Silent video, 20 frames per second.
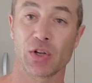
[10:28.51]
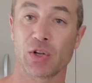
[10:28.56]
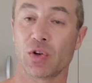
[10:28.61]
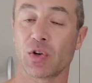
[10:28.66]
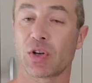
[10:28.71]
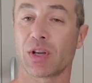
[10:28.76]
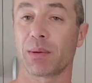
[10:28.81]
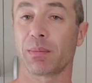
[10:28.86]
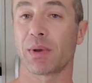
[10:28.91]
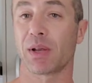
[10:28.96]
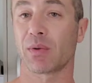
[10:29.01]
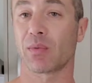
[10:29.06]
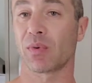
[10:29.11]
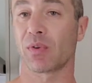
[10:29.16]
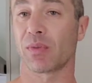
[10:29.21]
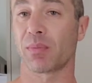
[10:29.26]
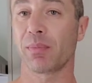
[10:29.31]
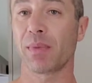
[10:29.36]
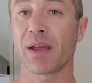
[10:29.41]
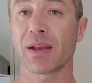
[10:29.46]
You can make it
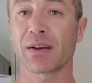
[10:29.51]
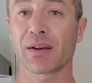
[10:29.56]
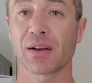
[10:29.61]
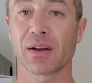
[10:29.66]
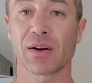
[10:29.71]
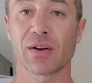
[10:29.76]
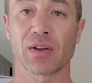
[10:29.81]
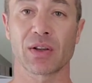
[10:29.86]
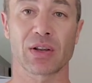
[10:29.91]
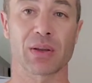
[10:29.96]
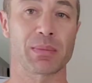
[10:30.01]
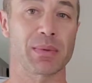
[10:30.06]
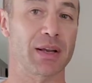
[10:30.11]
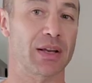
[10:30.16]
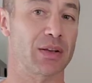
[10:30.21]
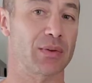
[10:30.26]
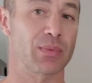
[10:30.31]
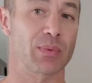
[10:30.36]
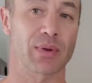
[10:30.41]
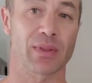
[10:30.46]
with mango, you can
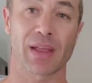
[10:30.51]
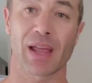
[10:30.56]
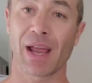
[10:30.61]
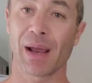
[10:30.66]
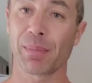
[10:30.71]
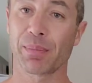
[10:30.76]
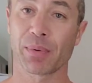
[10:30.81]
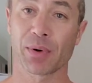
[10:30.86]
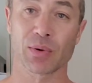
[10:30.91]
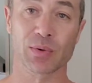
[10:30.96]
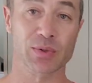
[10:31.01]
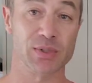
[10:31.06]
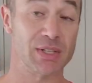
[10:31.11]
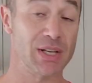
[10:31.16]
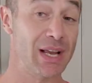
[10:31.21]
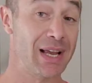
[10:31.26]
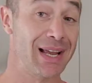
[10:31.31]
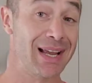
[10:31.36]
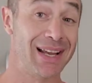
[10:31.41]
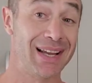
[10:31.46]
make it with apples,
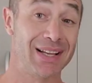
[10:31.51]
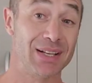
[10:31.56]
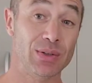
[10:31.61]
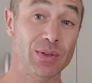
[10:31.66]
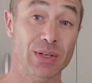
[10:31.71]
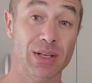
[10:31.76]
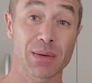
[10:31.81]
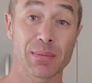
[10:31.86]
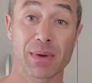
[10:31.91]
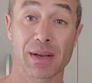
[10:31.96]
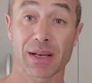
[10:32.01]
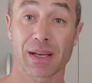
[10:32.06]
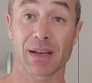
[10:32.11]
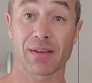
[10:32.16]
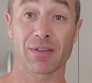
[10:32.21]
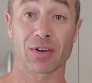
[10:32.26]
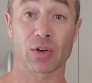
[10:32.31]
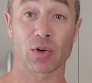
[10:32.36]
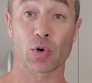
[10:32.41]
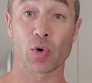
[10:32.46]
you can make
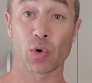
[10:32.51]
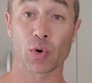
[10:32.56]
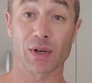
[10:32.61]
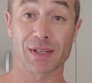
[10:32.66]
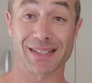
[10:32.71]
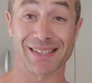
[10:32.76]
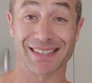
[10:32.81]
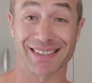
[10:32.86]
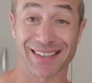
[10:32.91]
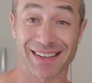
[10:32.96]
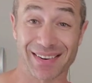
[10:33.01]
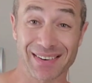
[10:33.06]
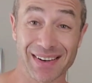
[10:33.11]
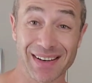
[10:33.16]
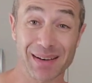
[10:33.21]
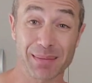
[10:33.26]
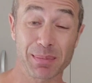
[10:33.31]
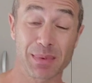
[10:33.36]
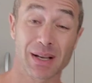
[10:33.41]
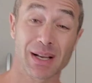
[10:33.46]
even cookies and
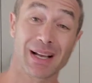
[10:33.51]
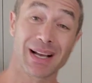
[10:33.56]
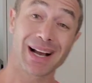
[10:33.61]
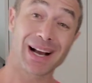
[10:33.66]
cream.